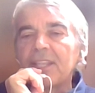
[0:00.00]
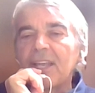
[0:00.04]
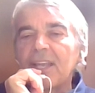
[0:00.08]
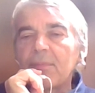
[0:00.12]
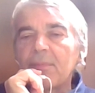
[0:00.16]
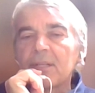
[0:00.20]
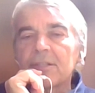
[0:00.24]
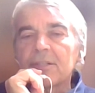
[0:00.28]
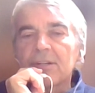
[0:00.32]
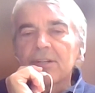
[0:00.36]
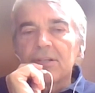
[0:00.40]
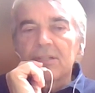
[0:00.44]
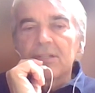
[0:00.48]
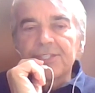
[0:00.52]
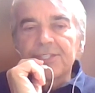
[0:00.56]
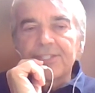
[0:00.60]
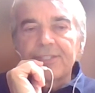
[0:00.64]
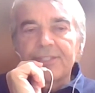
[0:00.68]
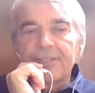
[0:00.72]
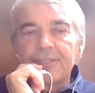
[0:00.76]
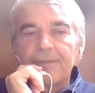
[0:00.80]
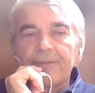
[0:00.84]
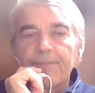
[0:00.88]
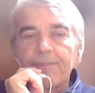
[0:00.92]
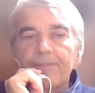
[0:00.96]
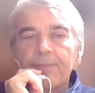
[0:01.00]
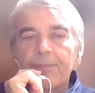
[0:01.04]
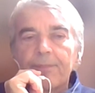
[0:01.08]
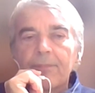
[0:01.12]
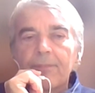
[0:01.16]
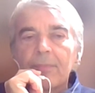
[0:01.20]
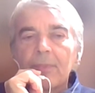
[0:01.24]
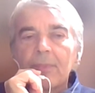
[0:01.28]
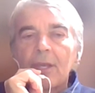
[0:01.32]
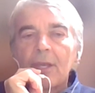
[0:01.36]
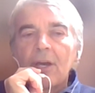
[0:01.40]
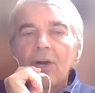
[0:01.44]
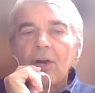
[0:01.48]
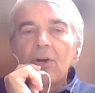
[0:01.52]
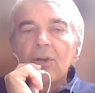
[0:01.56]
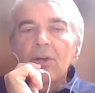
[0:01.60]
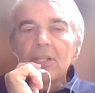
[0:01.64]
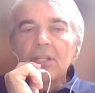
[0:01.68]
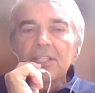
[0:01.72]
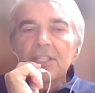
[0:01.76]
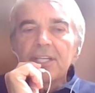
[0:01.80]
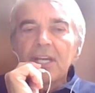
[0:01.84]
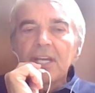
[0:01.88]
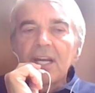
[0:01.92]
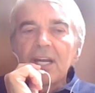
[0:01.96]
double-crossed.
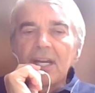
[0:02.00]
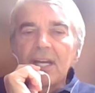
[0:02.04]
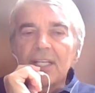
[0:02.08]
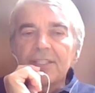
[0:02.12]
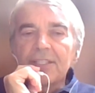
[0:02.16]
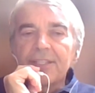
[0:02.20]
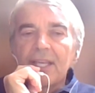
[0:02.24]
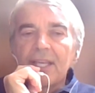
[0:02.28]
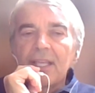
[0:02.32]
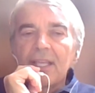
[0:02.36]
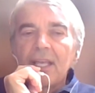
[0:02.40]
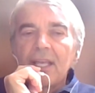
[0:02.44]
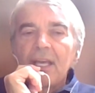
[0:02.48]
Only God